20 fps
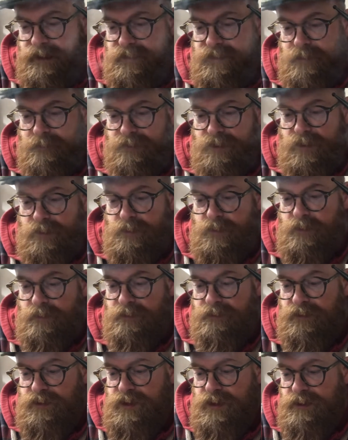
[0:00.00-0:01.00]
sometimes with
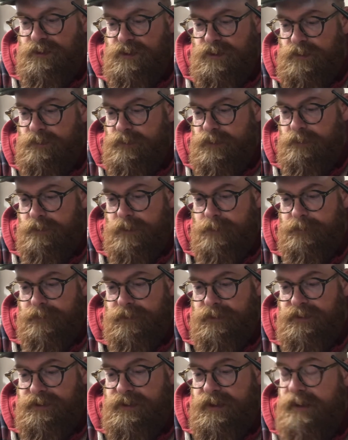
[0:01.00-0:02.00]
Virginias when you open the
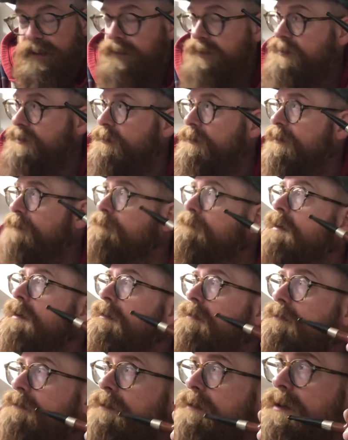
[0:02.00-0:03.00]
tin. So I
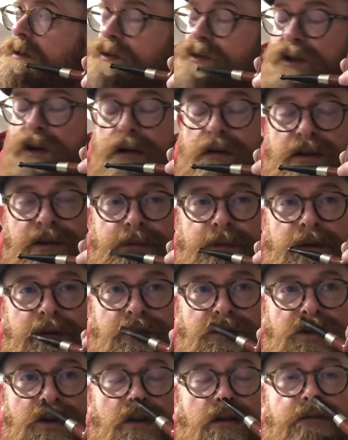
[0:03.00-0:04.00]
threw it in a jar. It's been in a
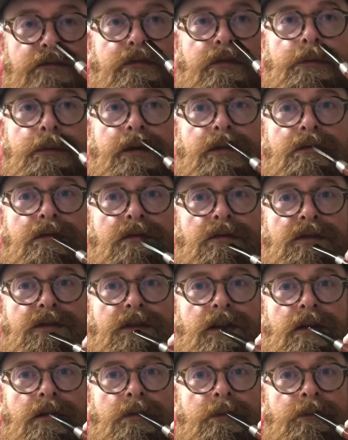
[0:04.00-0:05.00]
jar for a month or
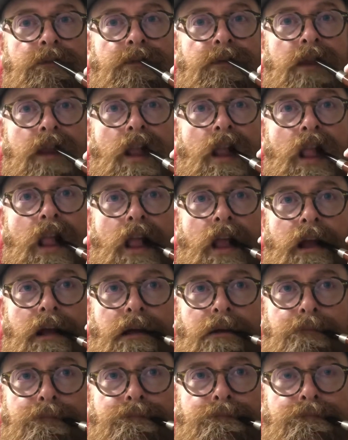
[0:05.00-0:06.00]
so,
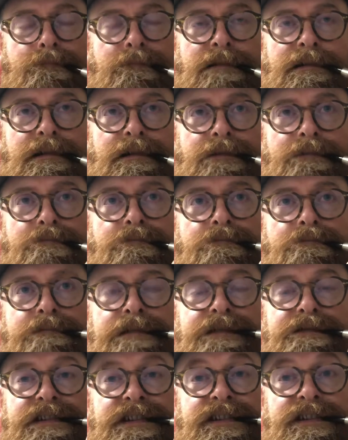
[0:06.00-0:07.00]
and I
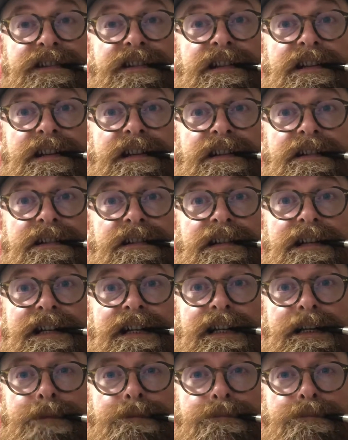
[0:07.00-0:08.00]
revisited it
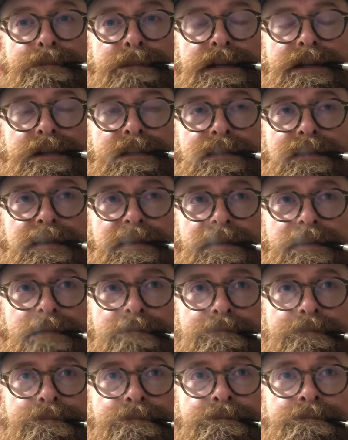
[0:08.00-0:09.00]
today, and
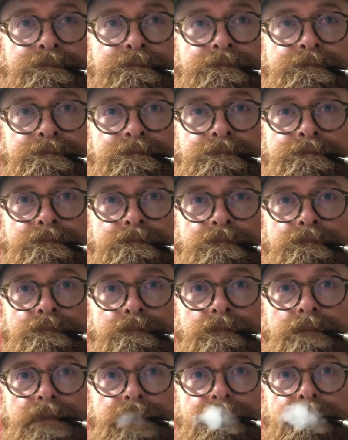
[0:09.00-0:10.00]

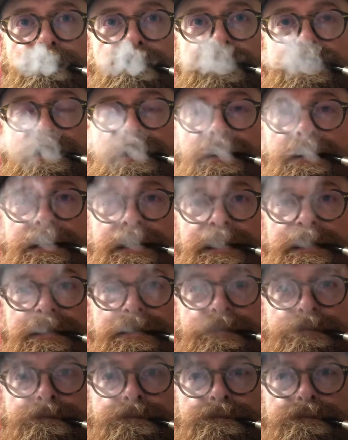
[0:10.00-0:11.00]
suddenly
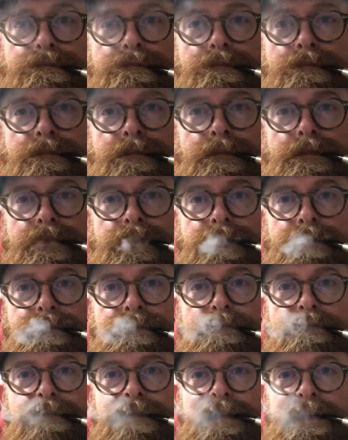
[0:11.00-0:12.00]
it's
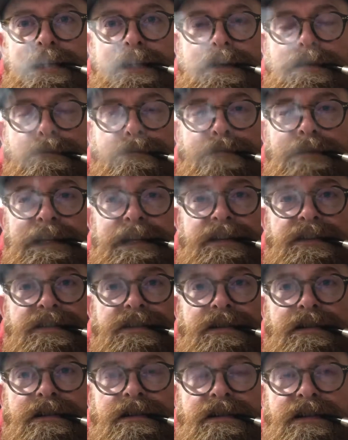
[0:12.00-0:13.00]
really complex
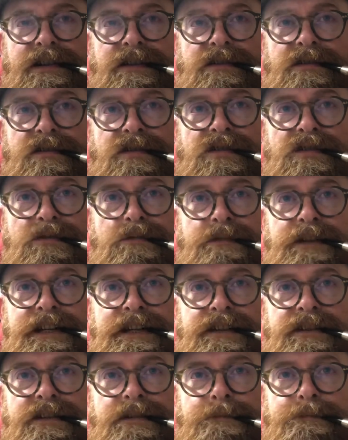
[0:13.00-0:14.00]
and nice and
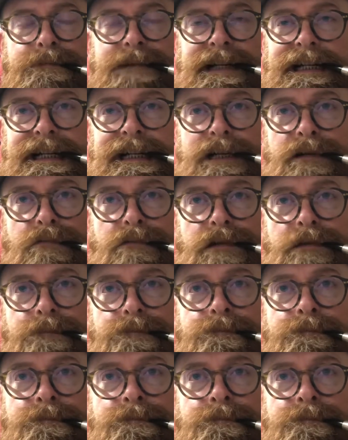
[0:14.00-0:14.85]
sweet and mellow and